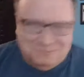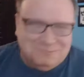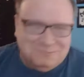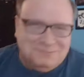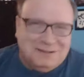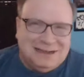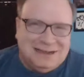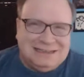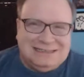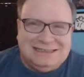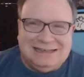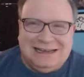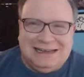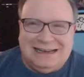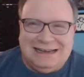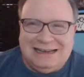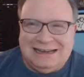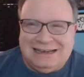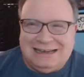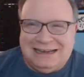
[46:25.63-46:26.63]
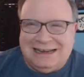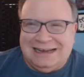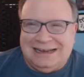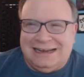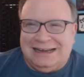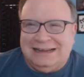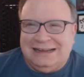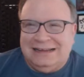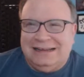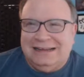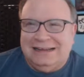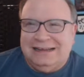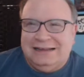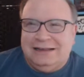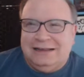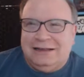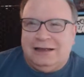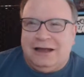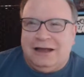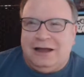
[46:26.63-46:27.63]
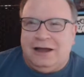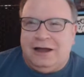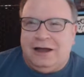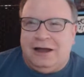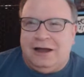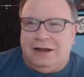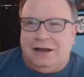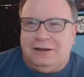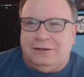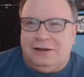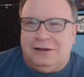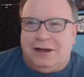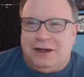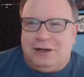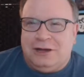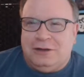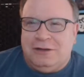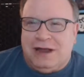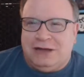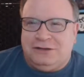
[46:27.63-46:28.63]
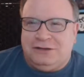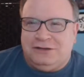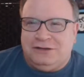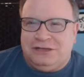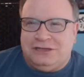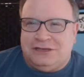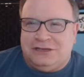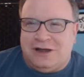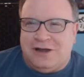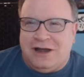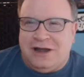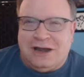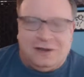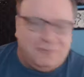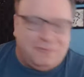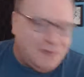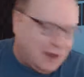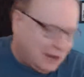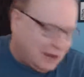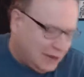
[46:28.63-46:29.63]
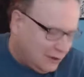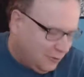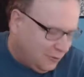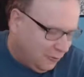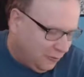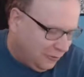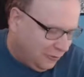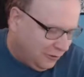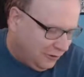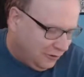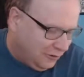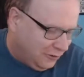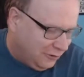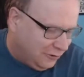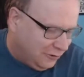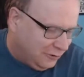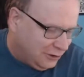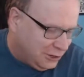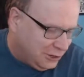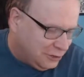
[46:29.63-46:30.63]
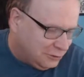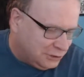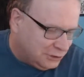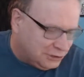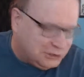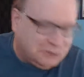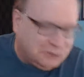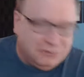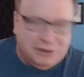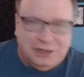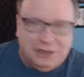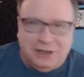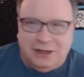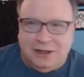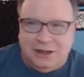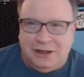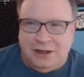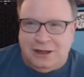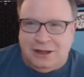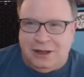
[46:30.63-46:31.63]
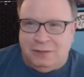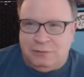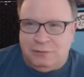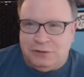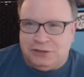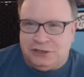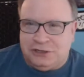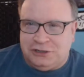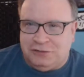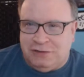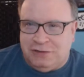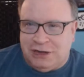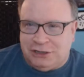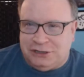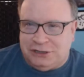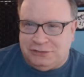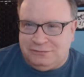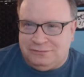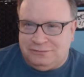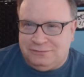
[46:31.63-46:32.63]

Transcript: But yeah. Are you actually starring in Rocking Horror, or are you just doing the music direction?